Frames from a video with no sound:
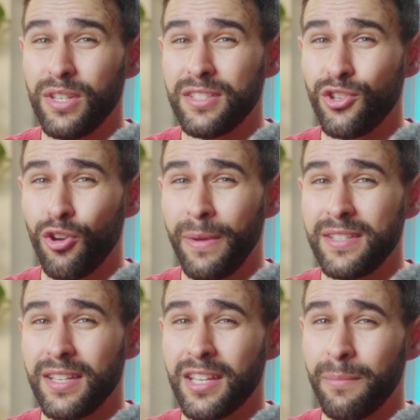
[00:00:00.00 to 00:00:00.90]
need to know about
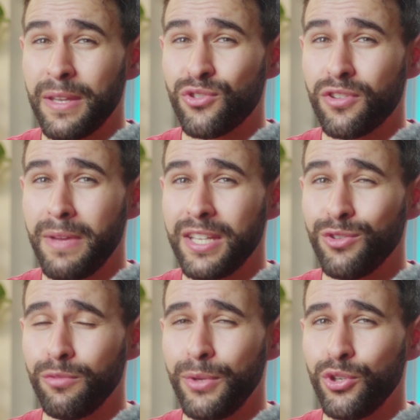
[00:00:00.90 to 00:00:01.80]
taking a picture in
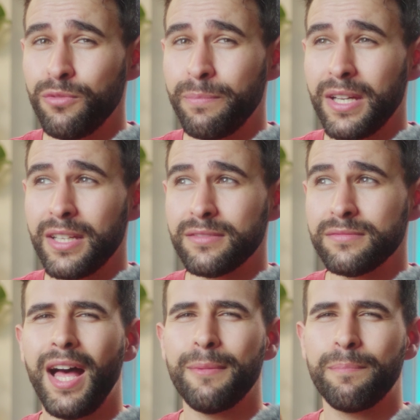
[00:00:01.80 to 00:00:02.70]
manual mode, but
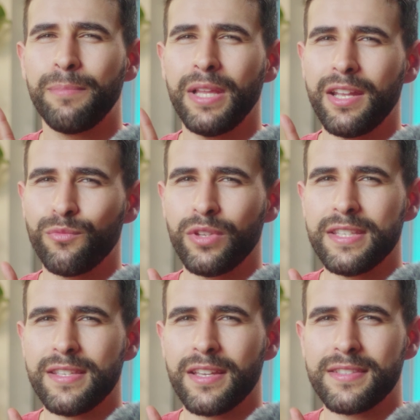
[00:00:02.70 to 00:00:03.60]
I plan on
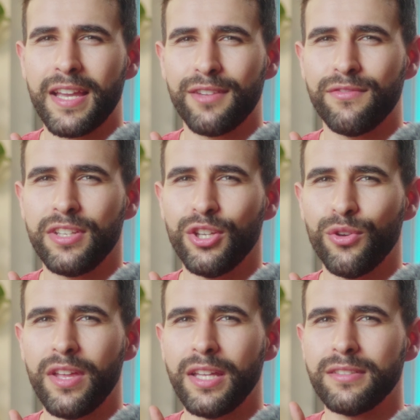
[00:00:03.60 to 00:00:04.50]
releasing a second
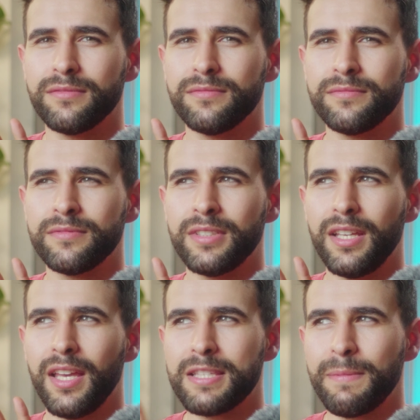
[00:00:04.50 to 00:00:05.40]
video that
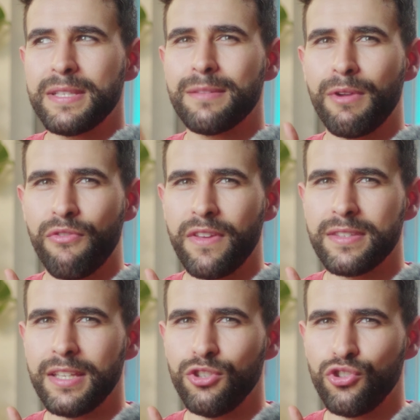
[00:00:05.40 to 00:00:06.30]
explain some other
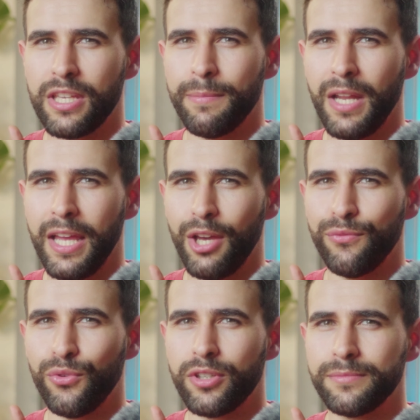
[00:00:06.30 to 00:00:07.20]
things that you should keep an eye out
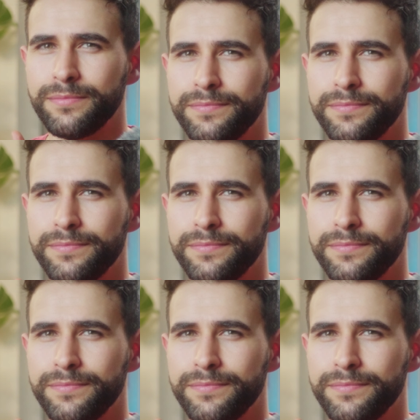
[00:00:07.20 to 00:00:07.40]
for.